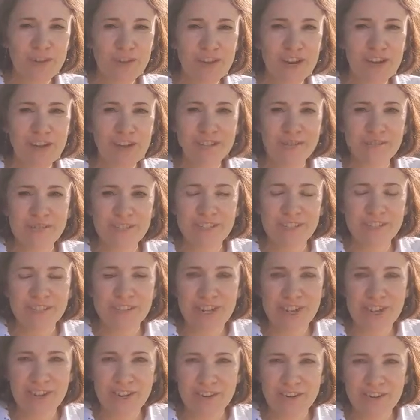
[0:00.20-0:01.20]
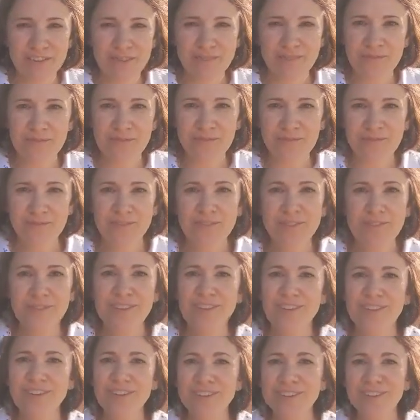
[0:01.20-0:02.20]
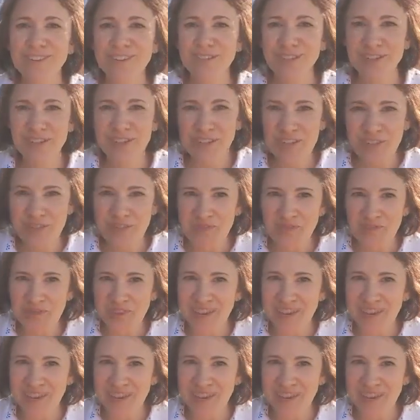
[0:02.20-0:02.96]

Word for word: were kind of scared of grilling